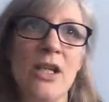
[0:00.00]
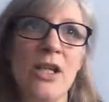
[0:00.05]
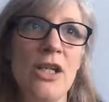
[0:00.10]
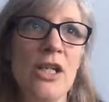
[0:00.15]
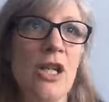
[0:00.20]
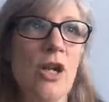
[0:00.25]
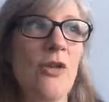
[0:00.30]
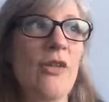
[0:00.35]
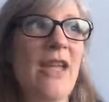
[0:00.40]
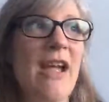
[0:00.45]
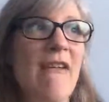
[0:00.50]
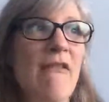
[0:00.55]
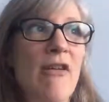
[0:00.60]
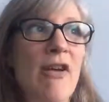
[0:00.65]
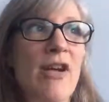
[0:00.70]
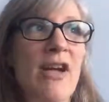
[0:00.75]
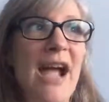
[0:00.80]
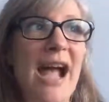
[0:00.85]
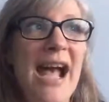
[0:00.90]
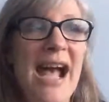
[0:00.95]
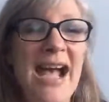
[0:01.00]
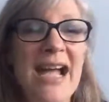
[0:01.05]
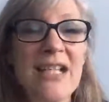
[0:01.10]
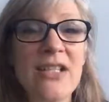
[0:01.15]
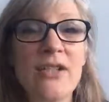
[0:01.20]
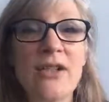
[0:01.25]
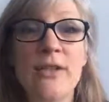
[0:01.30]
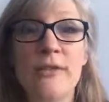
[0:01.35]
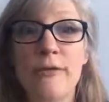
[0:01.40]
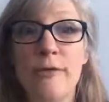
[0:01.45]
You know, there are a
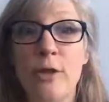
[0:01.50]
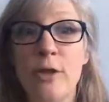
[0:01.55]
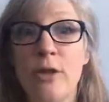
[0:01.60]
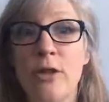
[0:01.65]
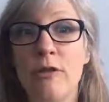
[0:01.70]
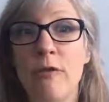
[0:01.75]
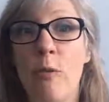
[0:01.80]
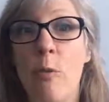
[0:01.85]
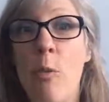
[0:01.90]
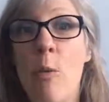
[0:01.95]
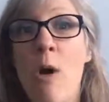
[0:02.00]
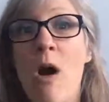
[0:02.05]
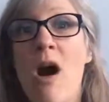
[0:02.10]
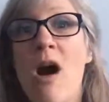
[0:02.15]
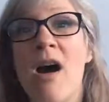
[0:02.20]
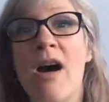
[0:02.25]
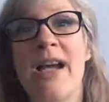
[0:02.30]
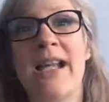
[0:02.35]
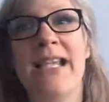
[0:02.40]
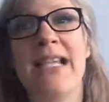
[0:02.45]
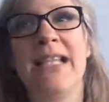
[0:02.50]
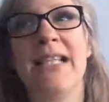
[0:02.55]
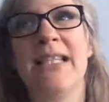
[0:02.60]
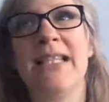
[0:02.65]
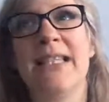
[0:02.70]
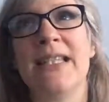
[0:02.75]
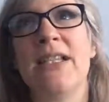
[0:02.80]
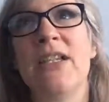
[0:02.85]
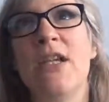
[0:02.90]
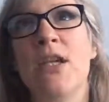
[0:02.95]
handful of
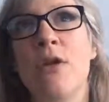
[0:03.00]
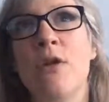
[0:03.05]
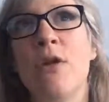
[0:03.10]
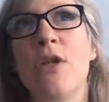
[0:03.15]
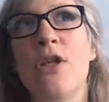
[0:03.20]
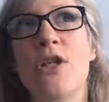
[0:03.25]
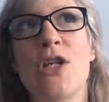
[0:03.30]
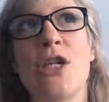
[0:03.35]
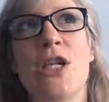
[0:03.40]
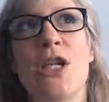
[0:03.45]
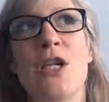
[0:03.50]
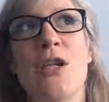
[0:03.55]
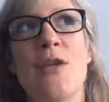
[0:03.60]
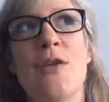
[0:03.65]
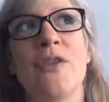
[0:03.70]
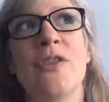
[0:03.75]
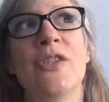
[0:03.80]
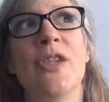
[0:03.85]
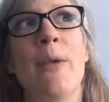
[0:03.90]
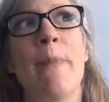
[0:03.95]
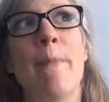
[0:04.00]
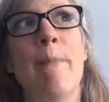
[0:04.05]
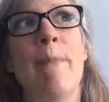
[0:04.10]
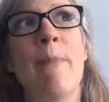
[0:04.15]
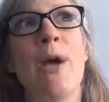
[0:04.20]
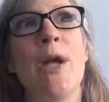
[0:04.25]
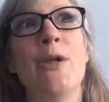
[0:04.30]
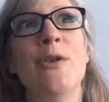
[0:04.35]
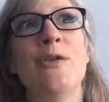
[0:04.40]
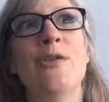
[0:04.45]
whys that you can use that
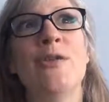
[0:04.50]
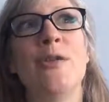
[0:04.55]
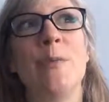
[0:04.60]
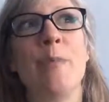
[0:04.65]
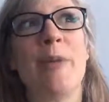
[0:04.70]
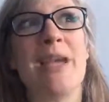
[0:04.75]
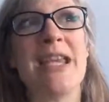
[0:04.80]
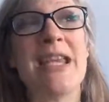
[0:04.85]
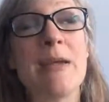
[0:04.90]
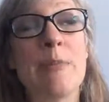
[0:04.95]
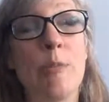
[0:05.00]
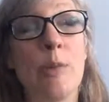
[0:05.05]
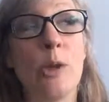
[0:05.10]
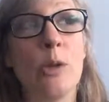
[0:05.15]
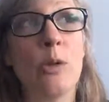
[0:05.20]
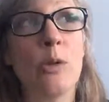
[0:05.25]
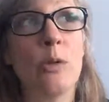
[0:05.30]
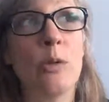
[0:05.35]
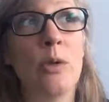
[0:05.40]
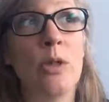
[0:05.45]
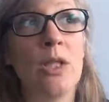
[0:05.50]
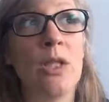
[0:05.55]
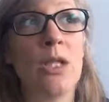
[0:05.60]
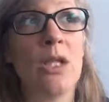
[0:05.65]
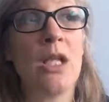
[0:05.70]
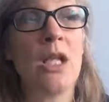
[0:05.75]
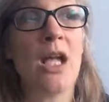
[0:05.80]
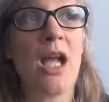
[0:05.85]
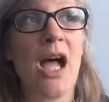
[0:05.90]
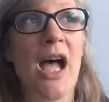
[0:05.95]
most people
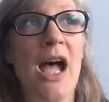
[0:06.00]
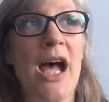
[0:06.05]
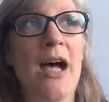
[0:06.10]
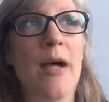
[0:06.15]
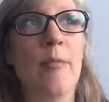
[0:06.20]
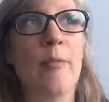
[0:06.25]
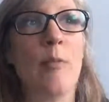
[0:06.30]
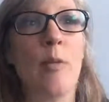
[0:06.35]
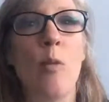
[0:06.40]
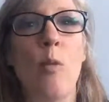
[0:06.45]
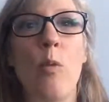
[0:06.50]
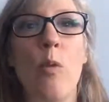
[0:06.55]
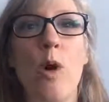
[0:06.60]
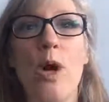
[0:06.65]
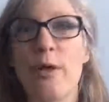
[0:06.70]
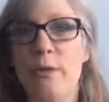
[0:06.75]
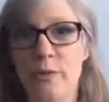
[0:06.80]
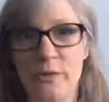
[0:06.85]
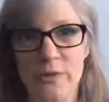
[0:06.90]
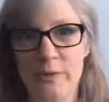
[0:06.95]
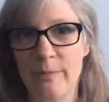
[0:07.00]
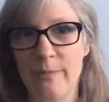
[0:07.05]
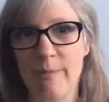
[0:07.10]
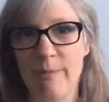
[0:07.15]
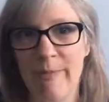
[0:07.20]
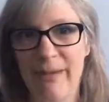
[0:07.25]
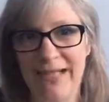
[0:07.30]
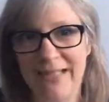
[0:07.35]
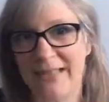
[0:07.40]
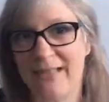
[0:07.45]
won't
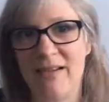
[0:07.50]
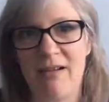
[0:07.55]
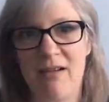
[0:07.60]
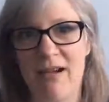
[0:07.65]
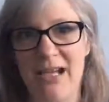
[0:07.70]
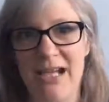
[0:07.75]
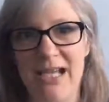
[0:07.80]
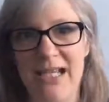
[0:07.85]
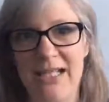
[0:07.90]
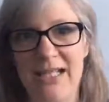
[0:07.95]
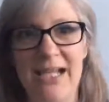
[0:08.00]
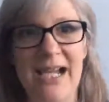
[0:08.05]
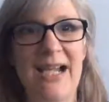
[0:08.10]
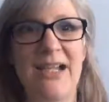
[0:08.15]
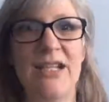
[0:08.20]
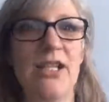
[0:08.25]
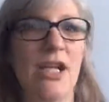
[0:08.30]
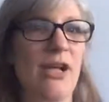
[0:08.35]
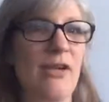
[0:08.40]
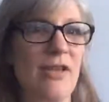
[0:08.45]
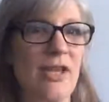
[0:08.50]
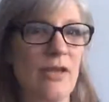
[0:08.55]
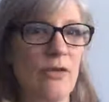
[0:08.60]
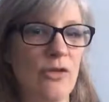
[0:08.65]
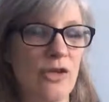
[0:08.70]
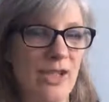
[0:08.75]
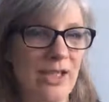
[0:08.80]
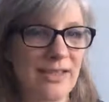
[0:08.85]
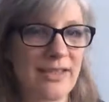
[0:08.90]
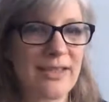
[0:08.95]
bat an eyelid at. You know, they'll
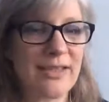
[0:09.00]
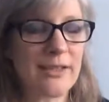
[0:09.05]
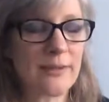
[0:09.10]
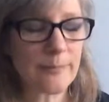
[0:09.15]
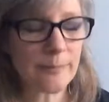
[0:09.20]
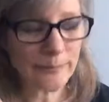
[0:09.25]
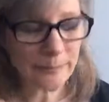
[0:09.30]
just